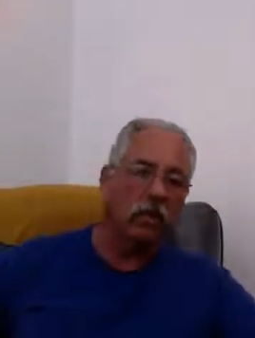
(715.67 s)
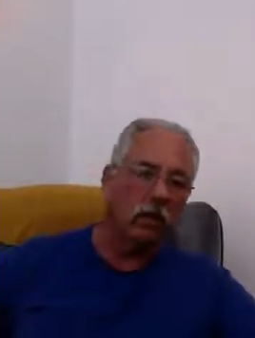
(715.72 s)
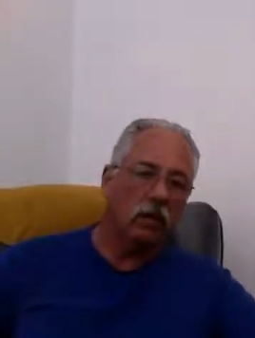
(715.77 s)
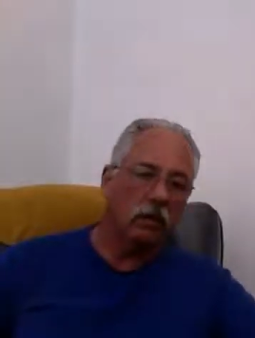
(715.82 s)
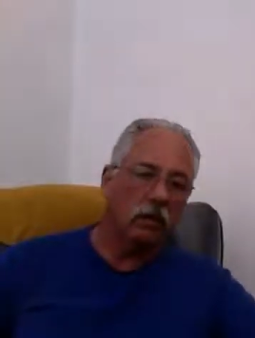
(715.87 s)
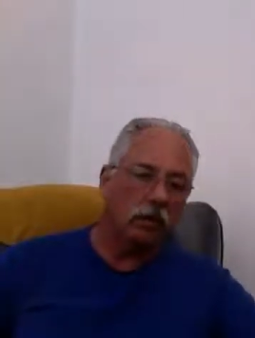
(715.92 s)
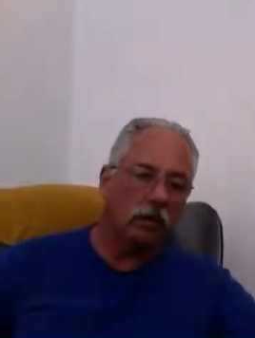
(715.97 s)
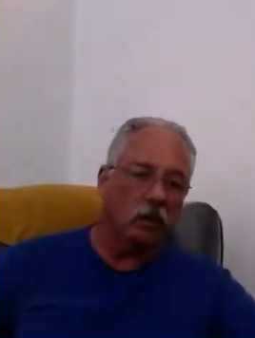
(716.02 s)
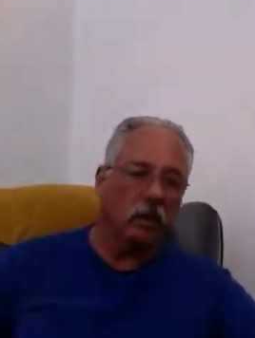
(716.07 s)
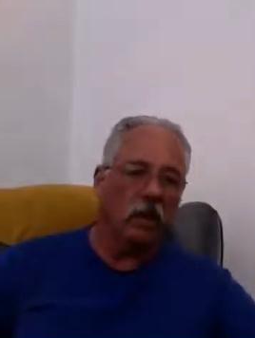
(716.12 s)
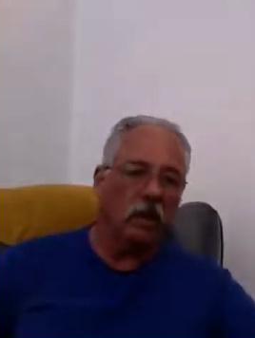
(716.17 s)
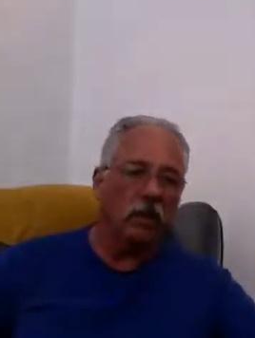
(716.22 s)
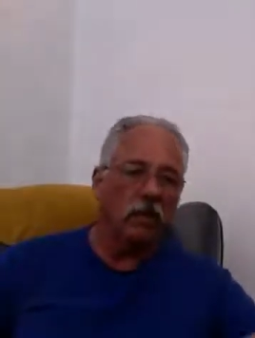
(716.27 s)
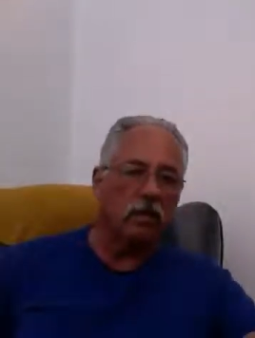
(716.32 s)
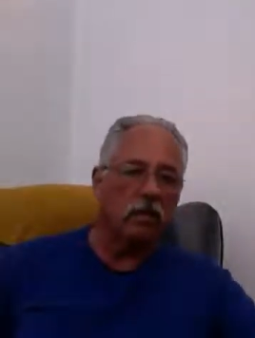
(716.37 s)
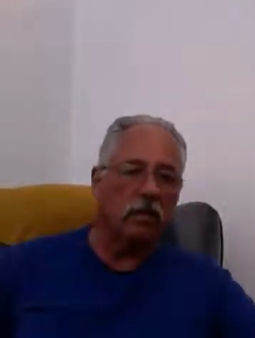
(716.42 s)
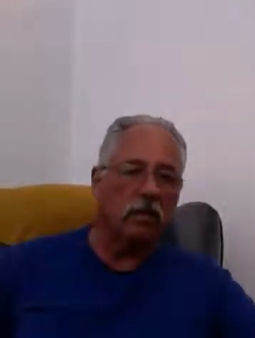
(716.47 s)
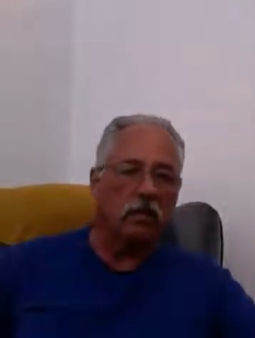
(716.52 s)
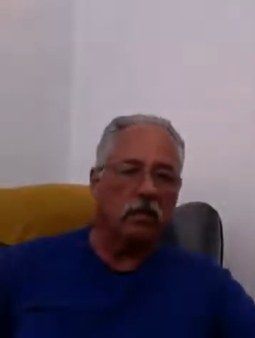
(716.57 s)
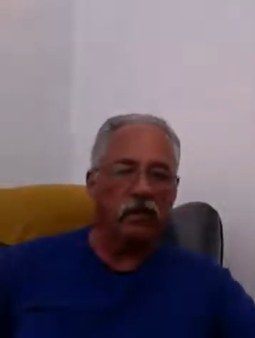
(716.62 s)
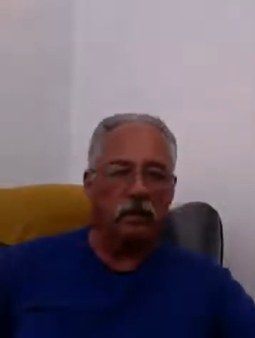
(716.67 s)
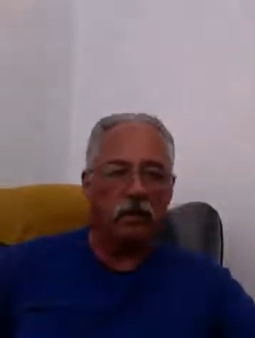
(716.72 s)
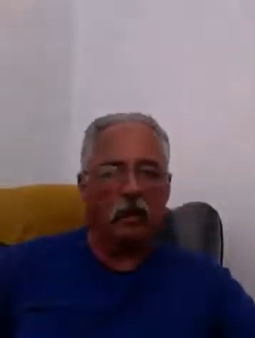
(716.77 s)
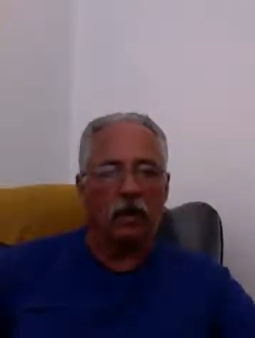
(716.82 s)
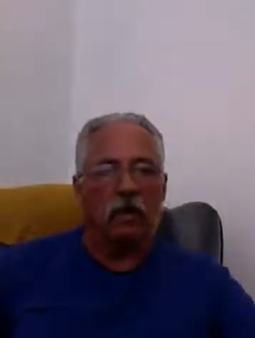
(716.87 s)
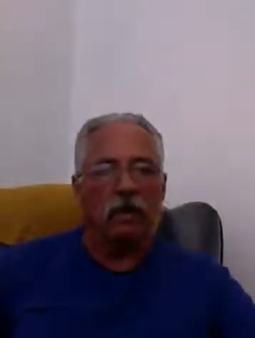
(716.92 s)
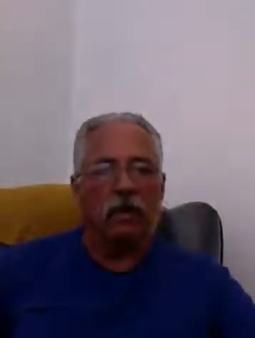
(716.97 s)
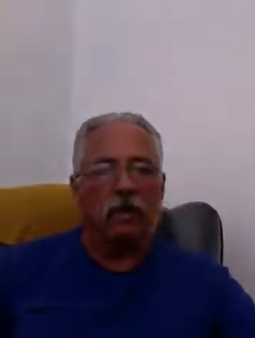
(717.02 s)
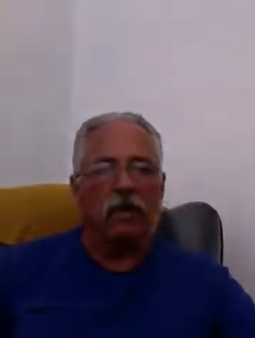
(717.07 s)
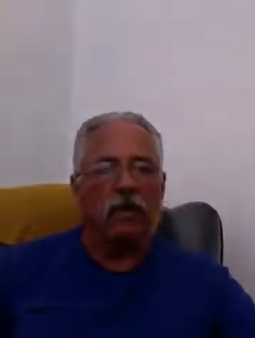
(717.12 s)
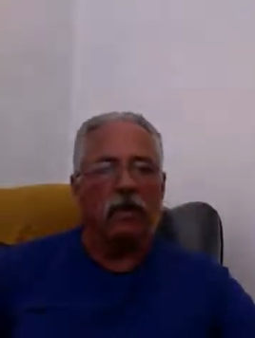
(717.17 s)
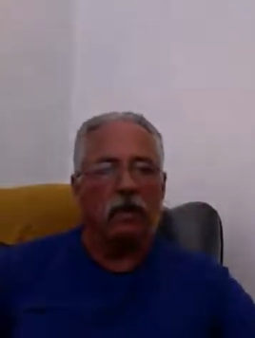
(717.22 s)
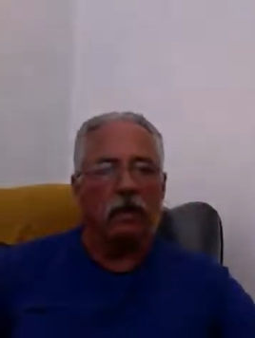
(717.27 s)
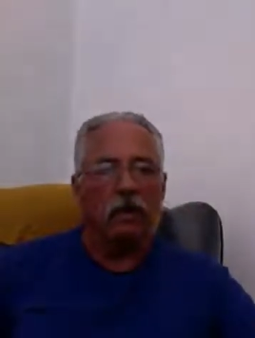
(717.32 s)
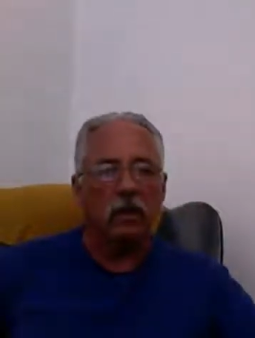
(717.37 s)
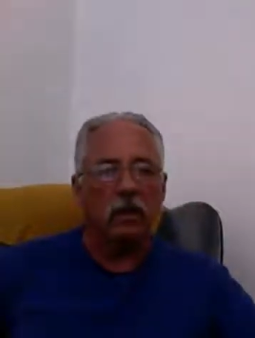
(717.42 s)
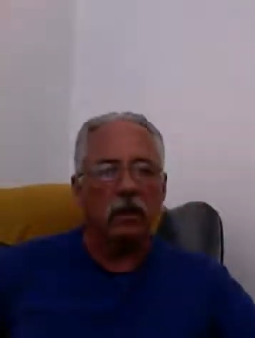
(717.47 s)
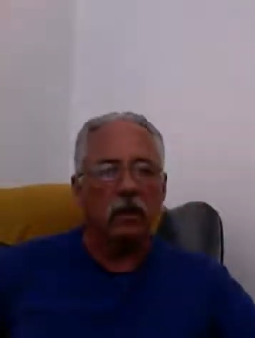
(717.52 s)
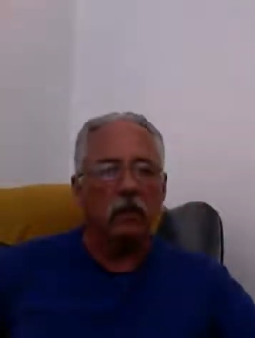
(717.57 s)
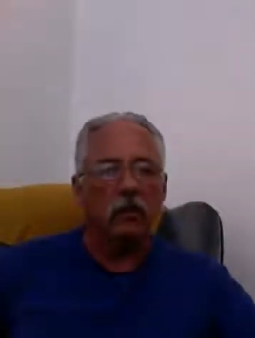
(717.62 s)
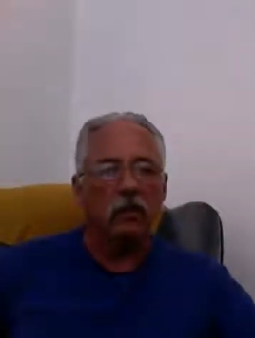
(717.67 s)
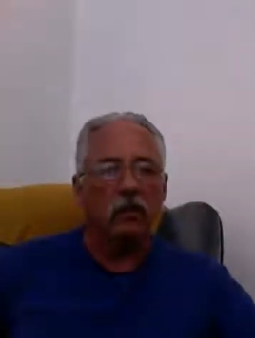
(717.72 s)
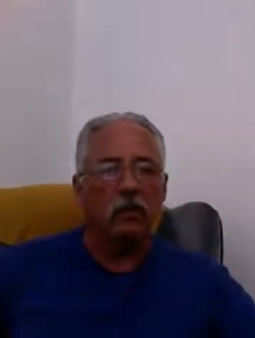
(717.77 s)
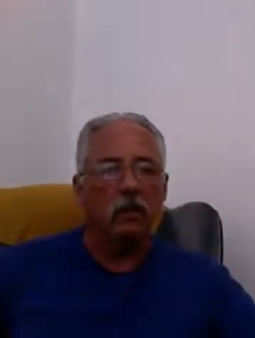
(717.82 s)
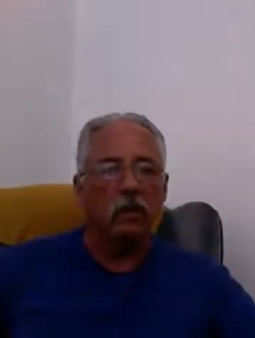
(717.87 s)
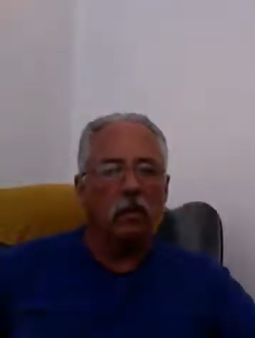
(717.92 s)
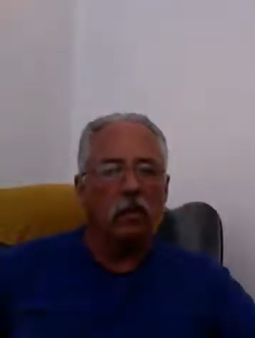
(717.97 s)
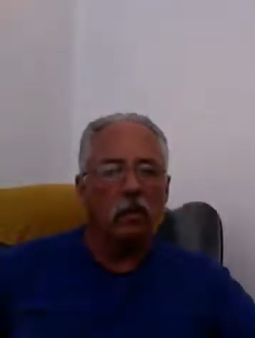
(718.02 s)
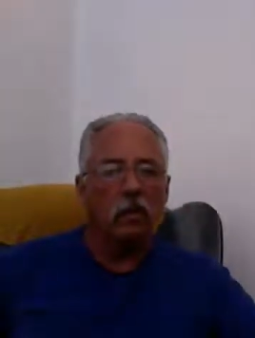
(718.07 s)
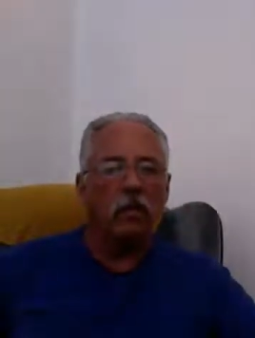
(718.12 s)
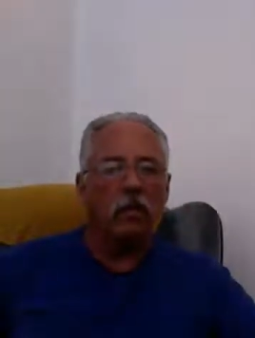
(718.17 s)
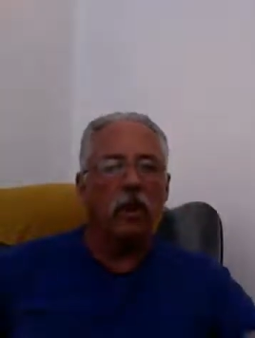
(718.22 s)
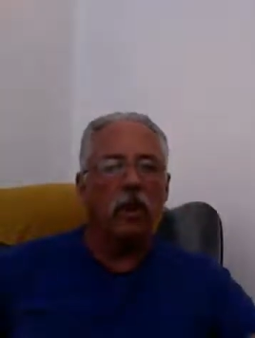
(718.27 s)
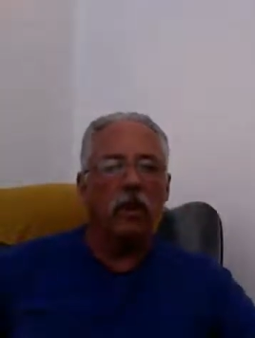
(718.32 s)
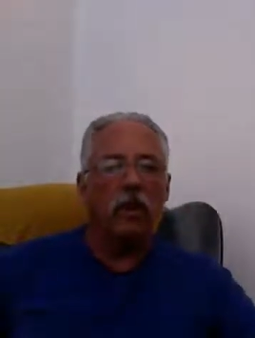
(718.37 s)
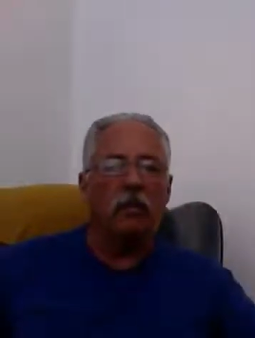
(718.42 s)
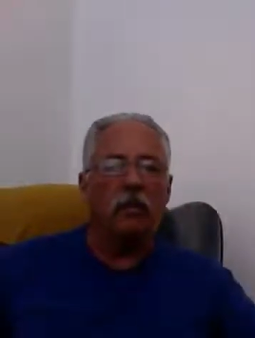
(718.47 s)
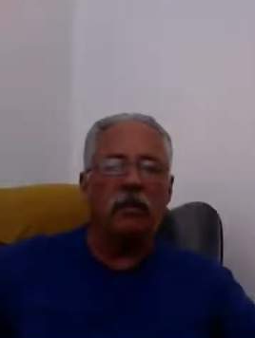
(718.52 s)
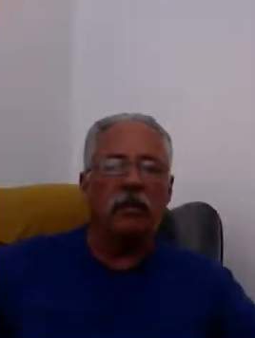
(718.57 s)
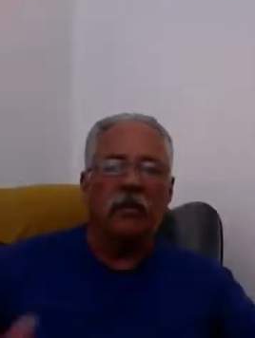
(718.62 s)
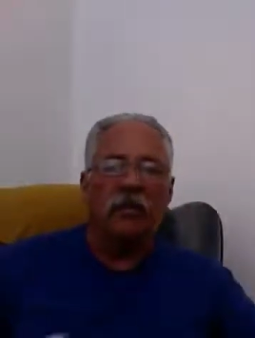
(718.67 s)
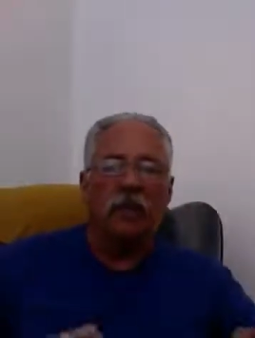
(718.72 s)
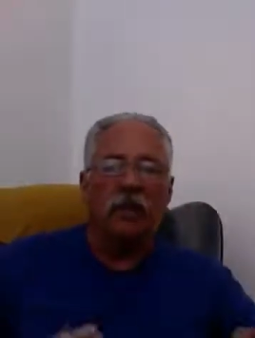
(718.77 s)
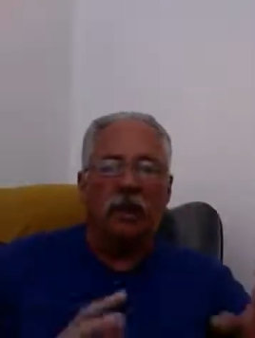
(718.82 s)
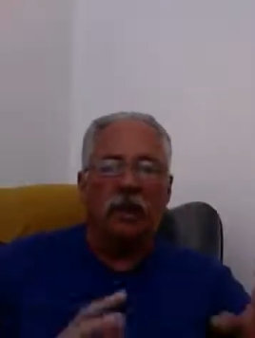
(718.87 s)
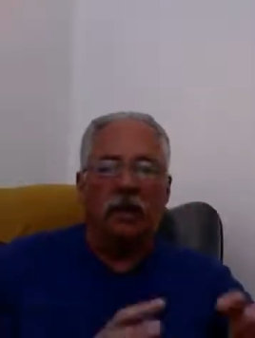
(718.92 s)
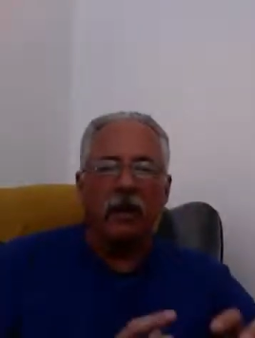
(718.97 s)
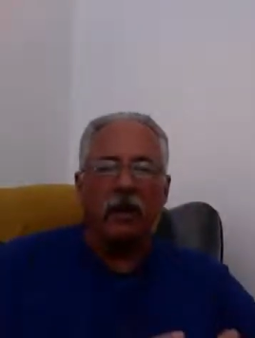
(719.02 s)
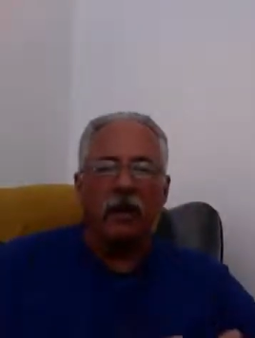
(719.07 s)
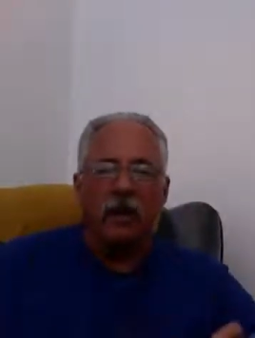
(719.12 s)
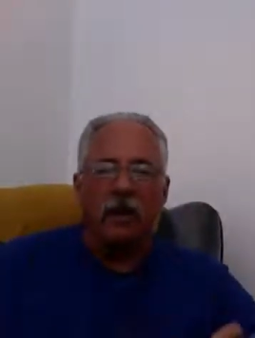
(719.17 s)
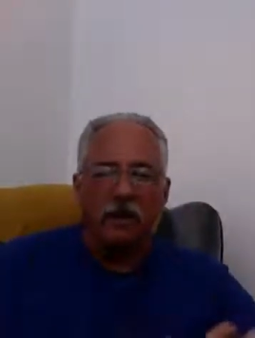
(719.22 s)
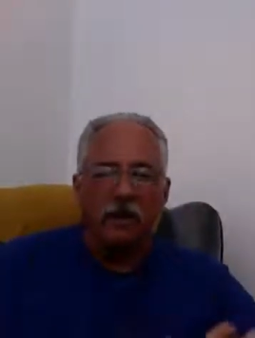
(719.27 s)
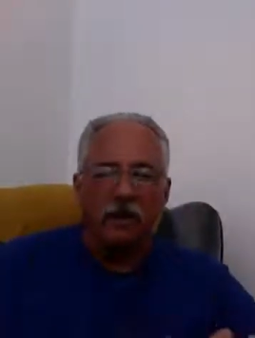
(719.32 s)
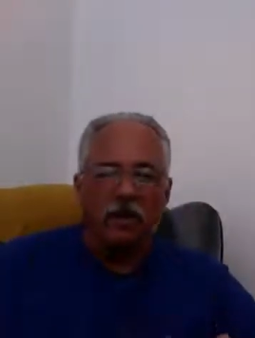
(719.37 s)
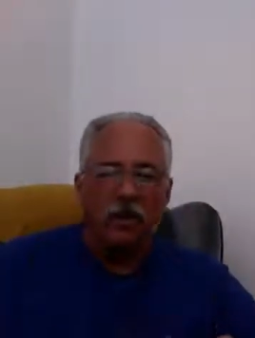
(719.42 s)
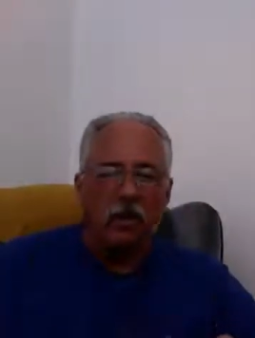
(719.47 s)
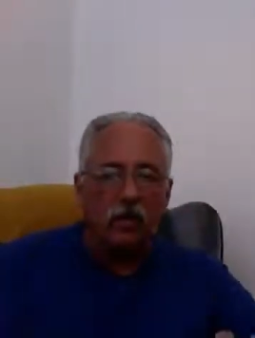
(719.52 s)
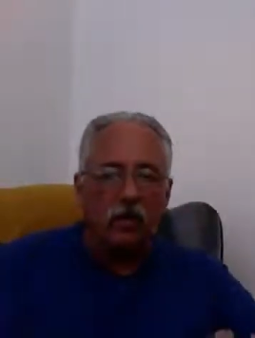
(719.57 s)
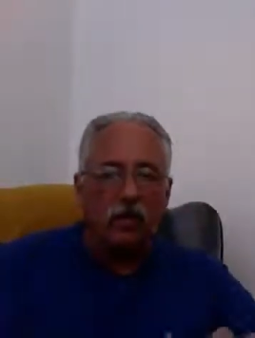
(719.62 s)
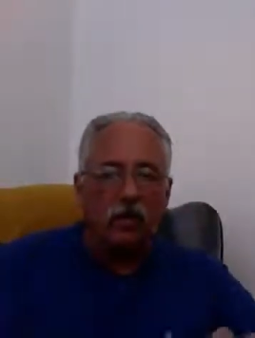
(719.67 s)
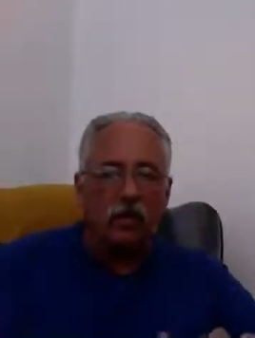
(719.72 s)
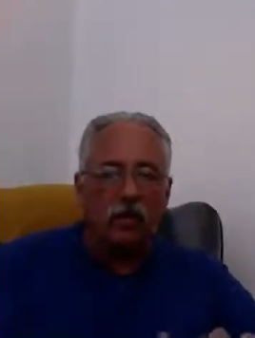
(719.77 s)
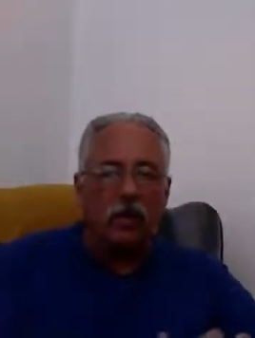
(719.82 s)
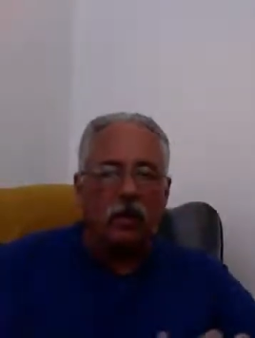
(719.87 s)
to raise our frequency, and to move on and put our energy